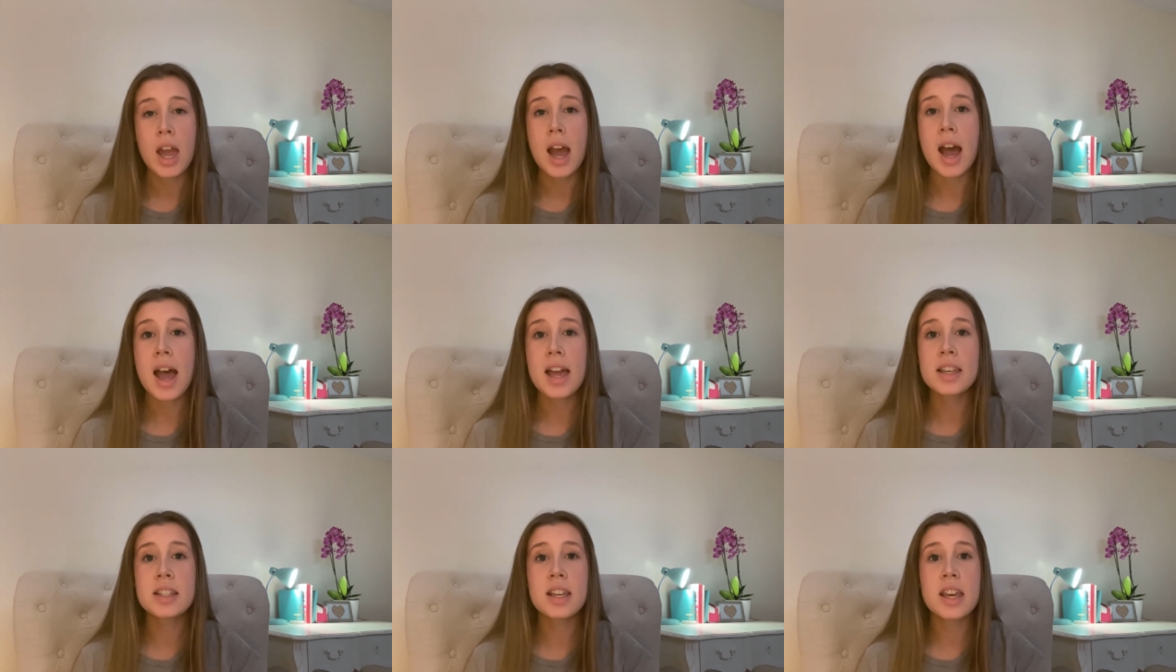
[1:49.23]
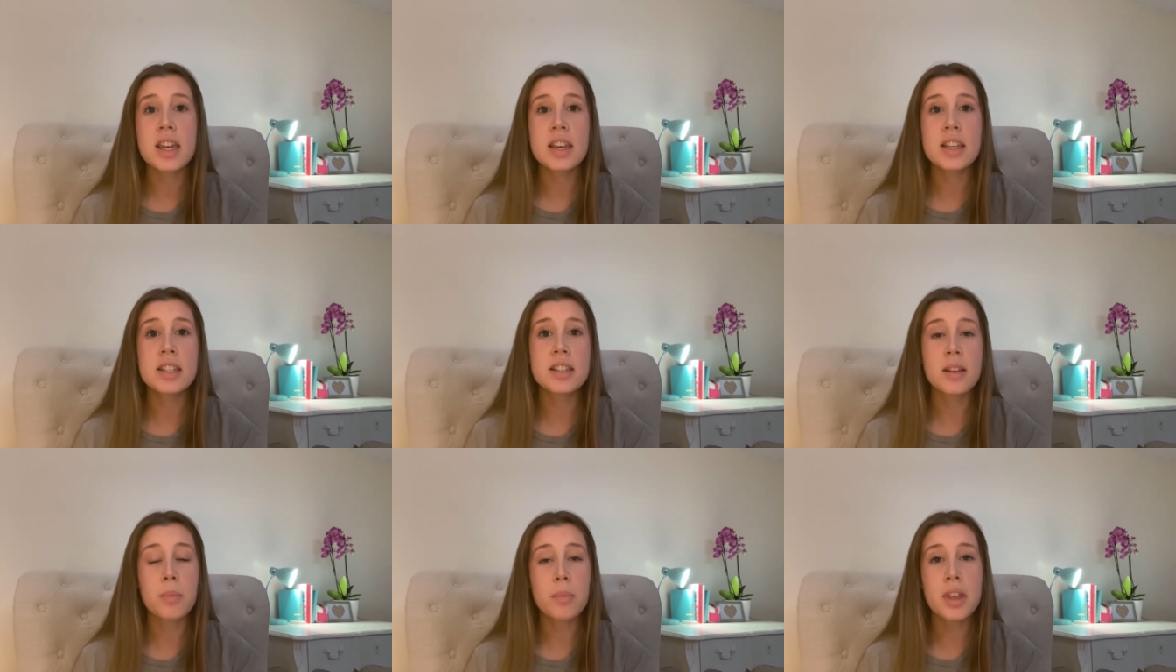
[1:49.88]
and it is
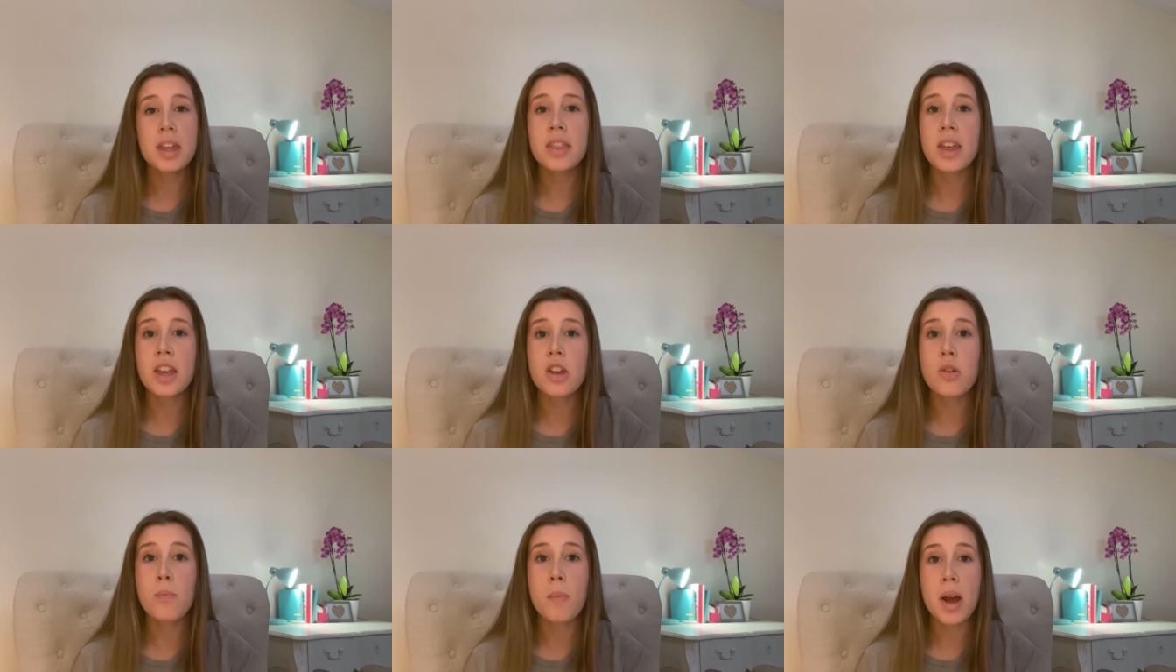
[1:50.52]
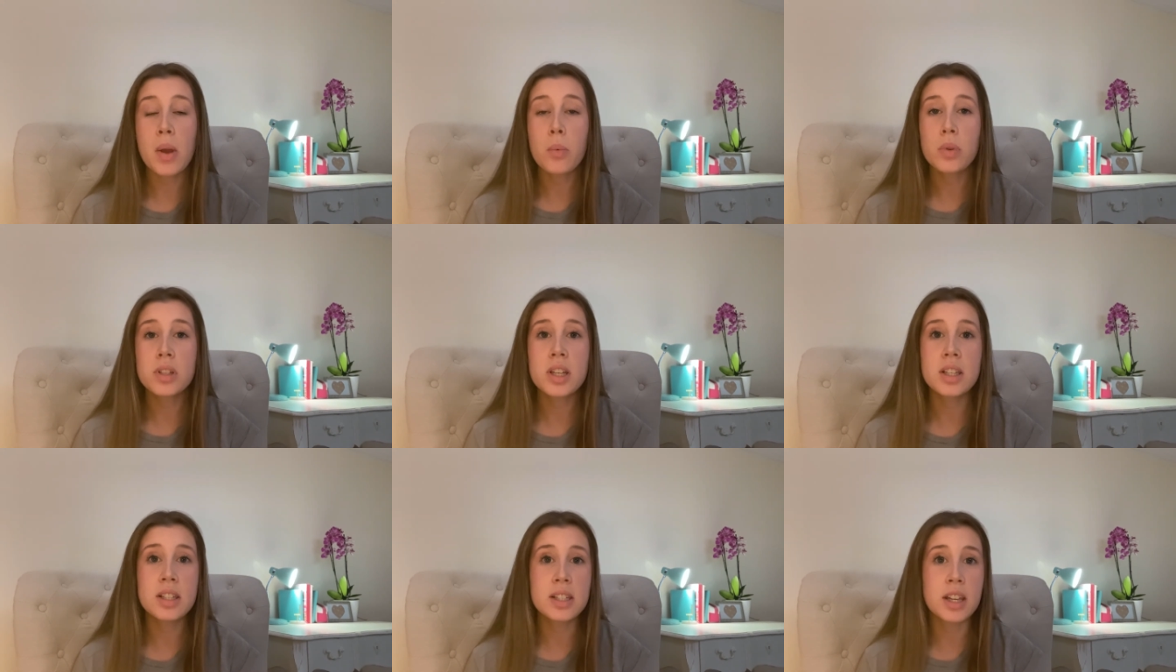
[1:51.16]
something that you might want to
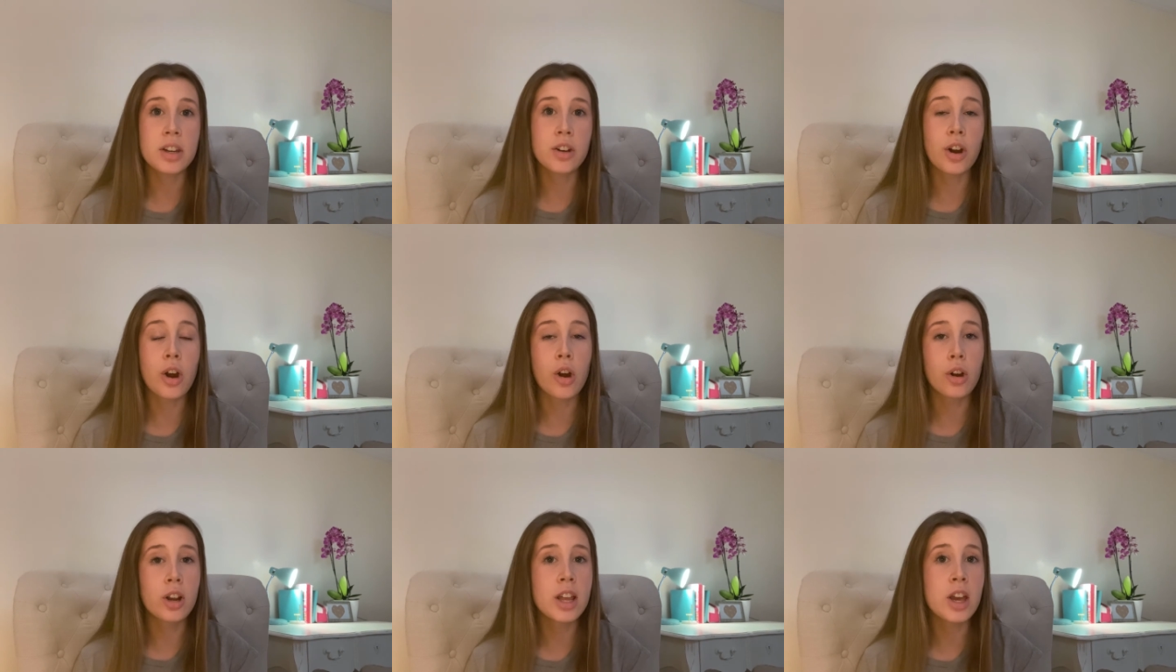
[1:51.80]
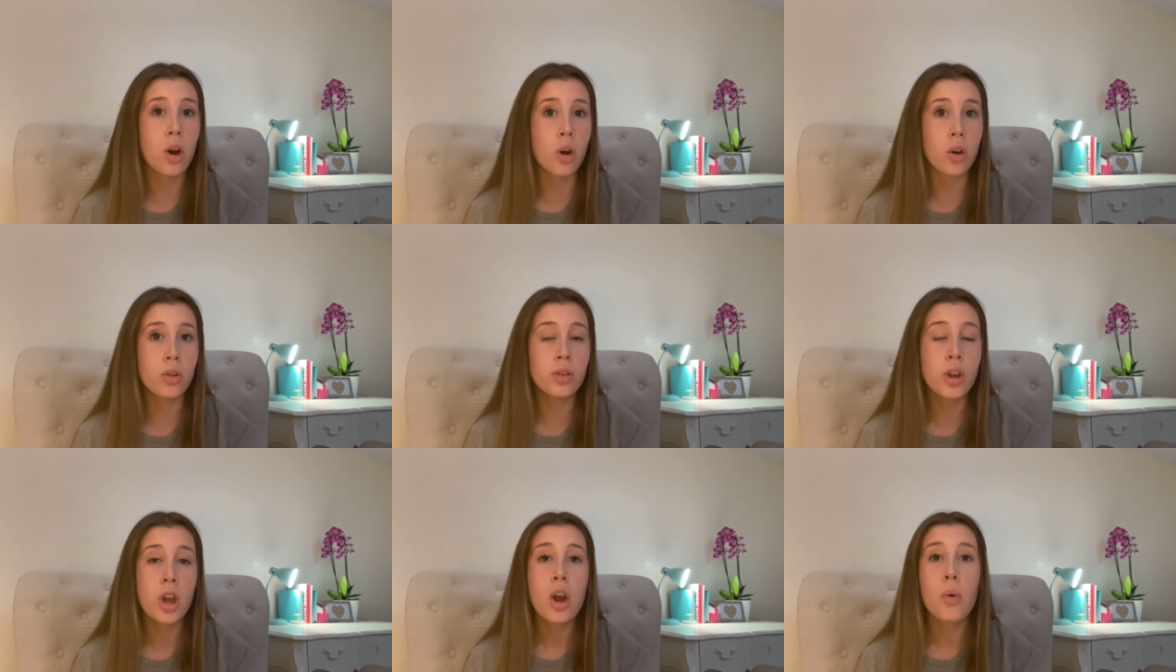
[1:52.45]
consider early on